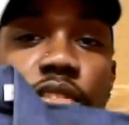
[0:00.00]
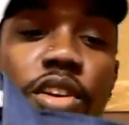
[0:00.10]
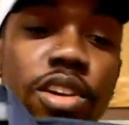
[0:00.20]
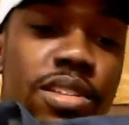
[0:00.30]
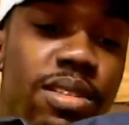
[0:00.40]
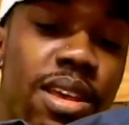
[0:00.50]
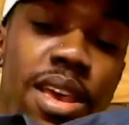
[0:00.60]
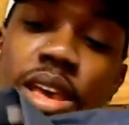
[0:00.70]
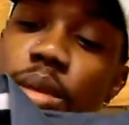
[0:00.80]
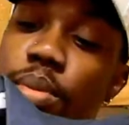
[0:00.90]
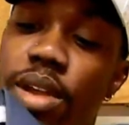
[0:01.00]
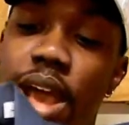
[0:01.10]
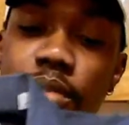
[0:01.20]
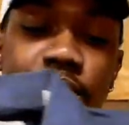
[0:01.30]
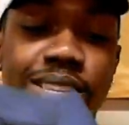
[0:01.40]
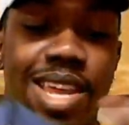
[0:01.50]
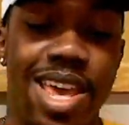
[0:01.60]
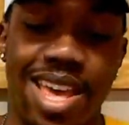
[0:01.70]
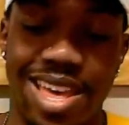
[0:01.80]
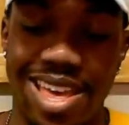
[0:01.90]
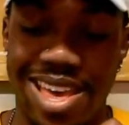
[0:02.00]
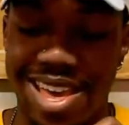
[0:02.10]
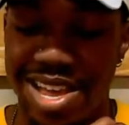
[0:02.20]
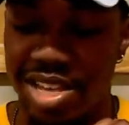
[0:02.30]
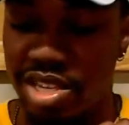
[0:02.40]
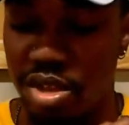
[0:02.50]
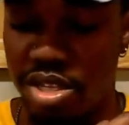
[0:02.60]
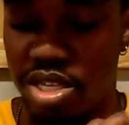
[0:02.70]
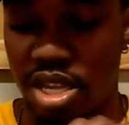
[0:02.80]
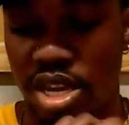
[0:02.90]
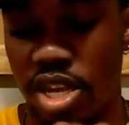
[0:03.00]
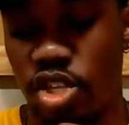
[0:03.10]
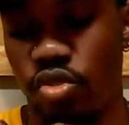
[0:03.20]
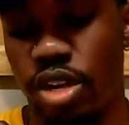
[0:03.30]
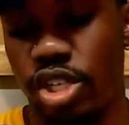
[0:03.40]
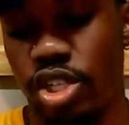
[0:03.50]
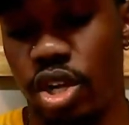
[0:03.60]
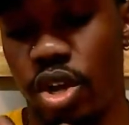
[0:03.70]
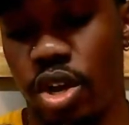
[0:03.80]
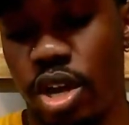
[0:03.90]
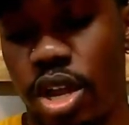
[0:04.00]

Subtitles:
I've heard pronounced. So this is a dress shirt,